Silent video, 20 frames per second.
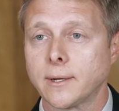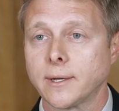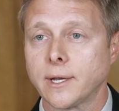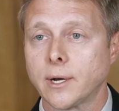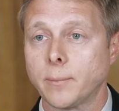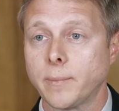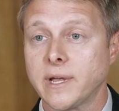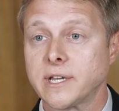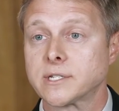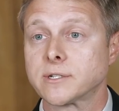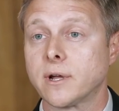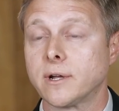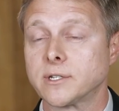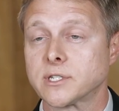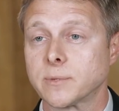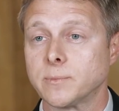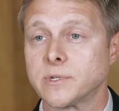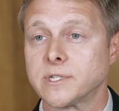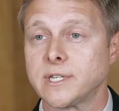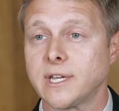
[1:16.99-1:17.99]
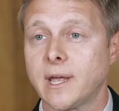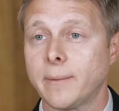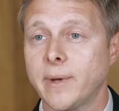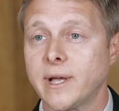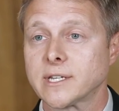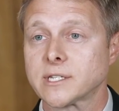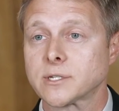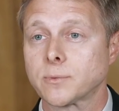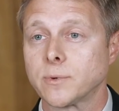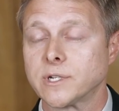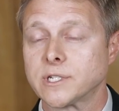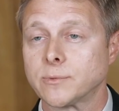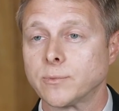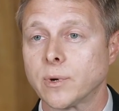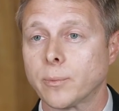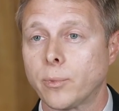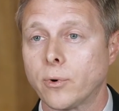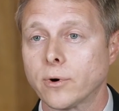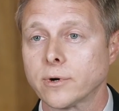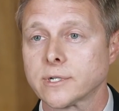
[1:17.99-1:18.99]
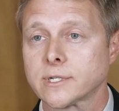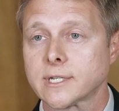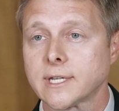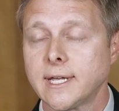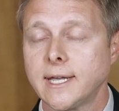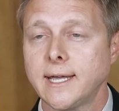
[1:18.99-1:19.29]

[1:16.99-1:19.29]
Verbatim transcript: you know, based on some C M S recent reports,